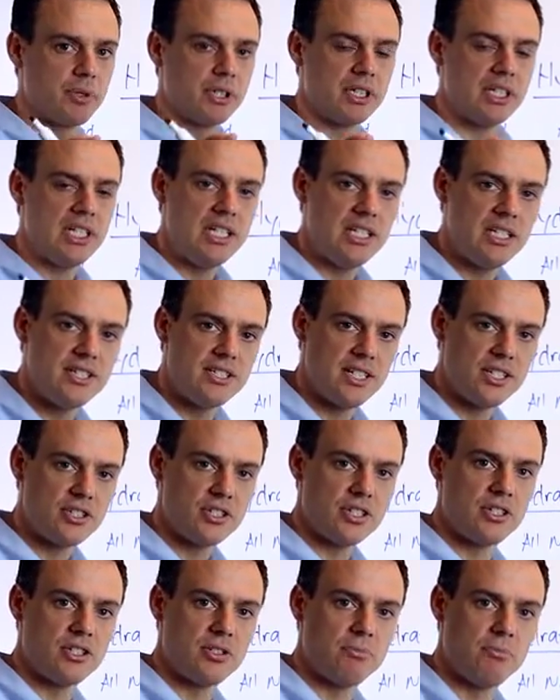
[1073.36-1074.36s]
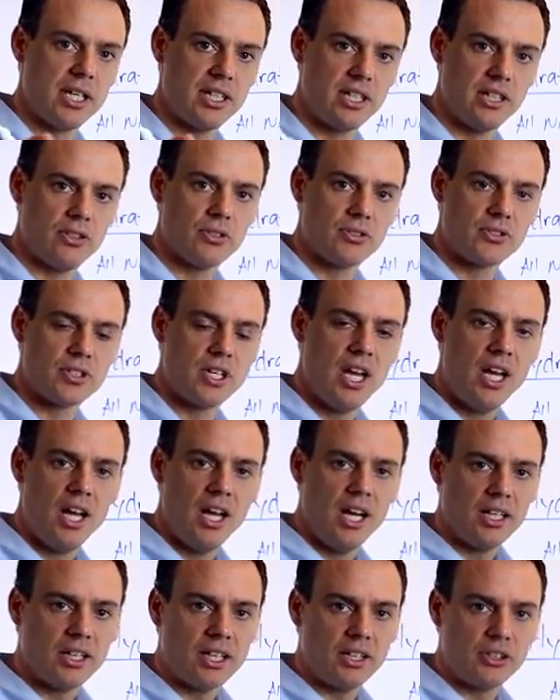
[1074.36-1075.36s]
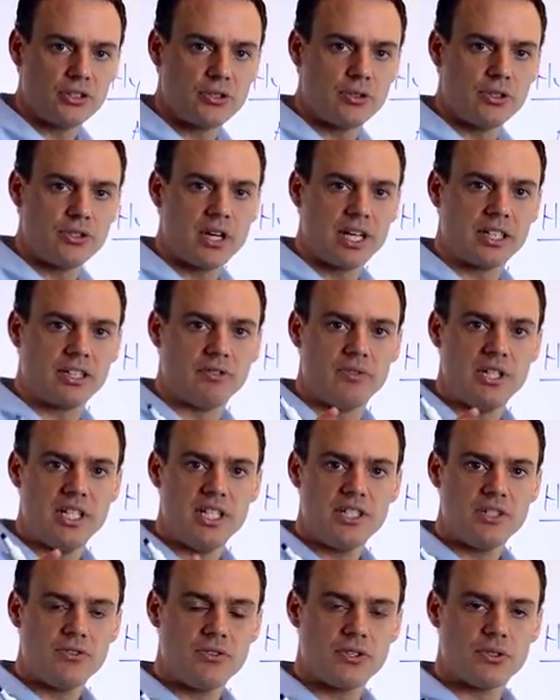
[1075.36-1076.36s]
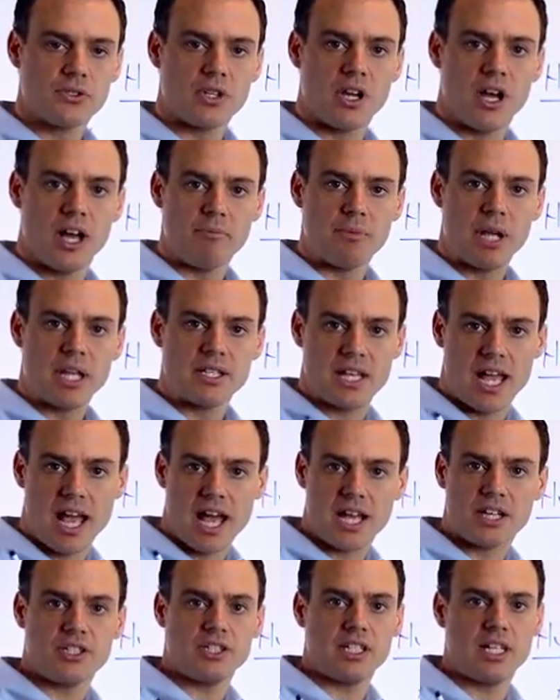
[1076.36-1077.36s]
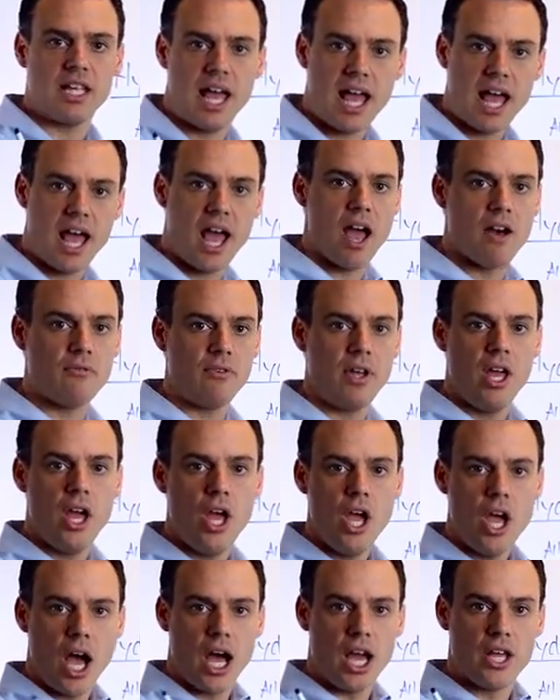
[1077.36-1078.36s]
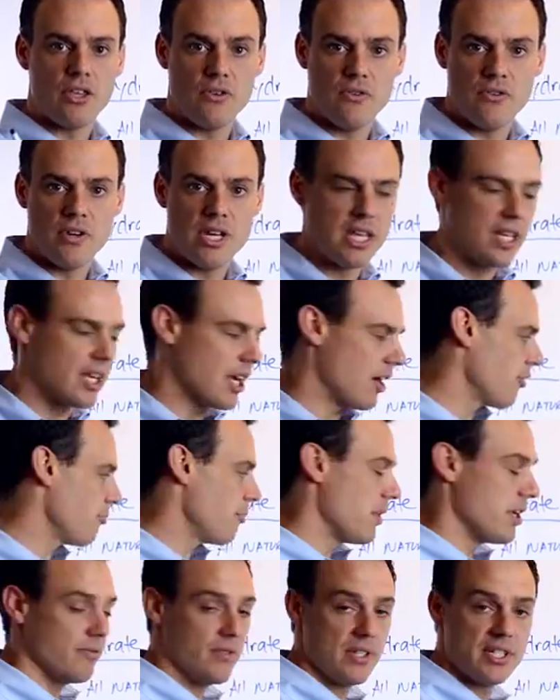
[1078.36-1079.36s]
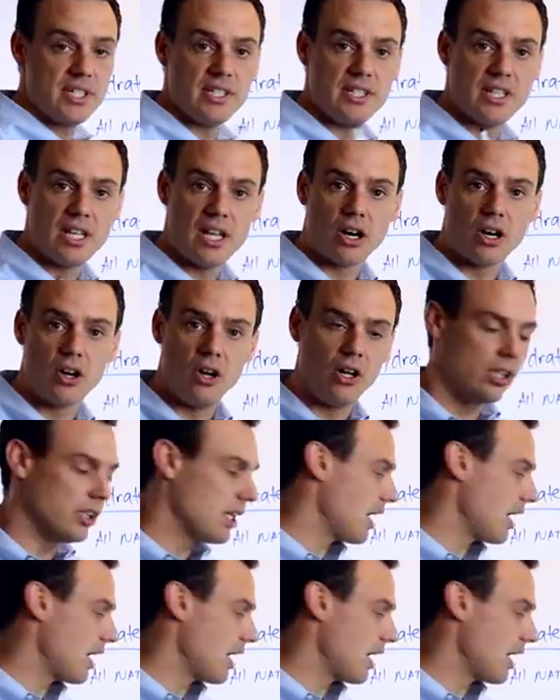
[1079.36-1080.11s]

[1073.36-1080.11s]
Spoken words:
but in addition to making those colors so attractive, each of those compounds actually have unique health benefits, and they are all